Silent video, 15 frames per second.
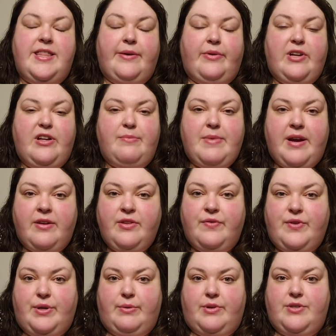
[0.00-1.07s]
that will help my other
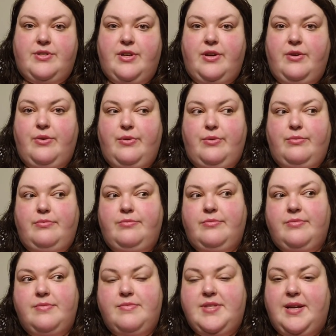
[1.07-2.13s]
viewers who
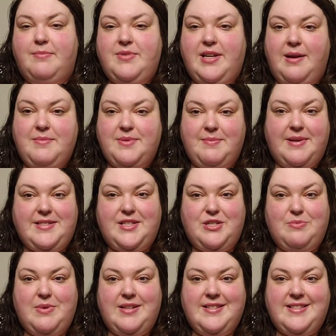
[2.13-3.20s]
sometimes
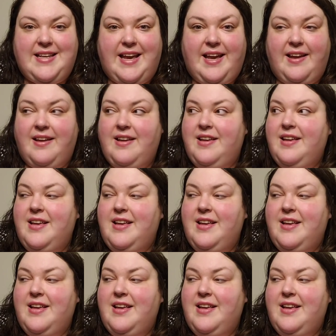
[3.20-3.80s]
message me and say,